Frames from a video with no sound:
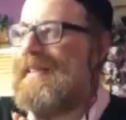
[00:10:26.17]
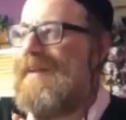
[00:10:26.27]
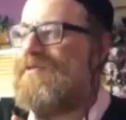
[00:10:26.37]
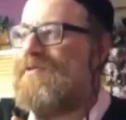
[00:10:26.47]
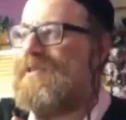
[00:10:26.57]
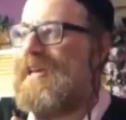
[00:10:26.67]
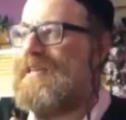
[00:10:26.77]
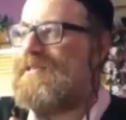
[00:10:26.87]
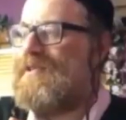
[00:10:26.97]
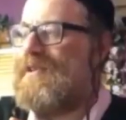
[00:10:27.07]
the life today
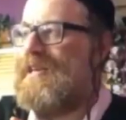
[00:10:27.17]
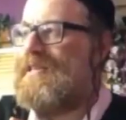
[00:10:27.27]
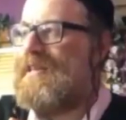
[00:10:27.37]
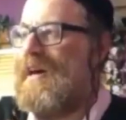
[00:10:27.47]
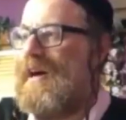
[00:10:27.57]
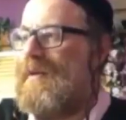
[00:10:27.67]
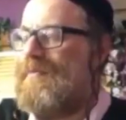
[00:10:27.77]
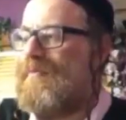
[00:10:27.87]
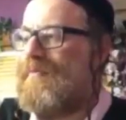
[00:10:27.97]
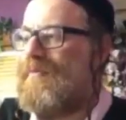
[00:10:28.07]
is so easy.
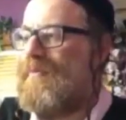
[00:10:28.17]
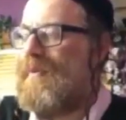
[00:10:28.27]
Um,